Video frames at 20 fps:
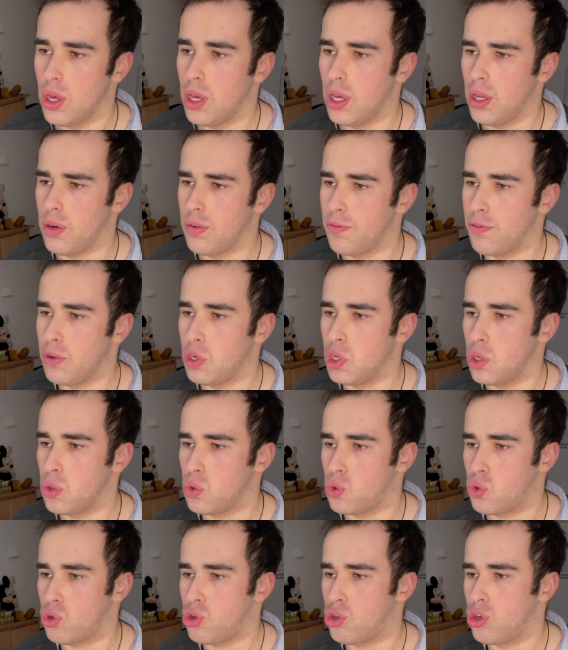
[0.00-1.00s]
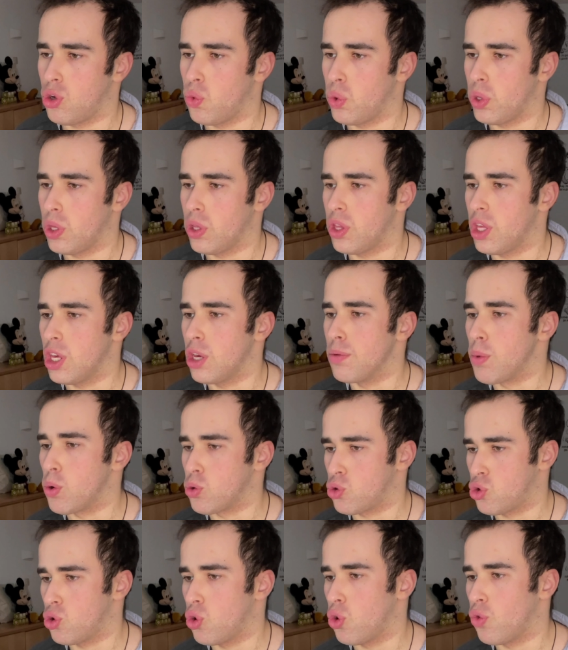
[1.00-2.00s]
and videos showing the
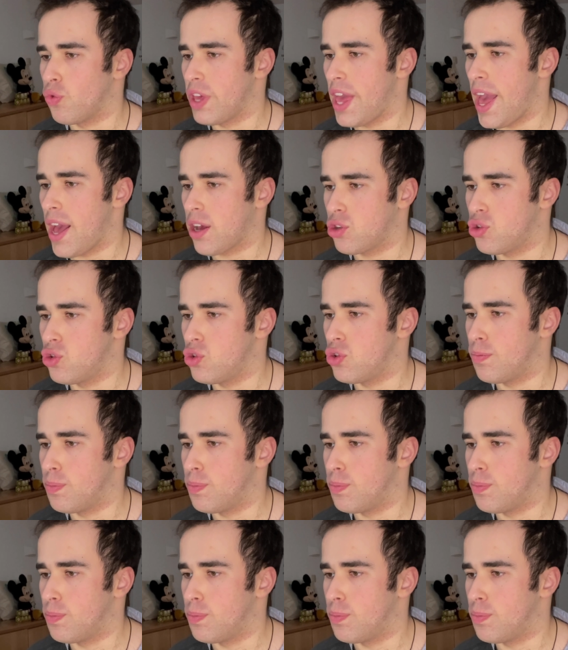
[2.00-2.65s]
emotional reactions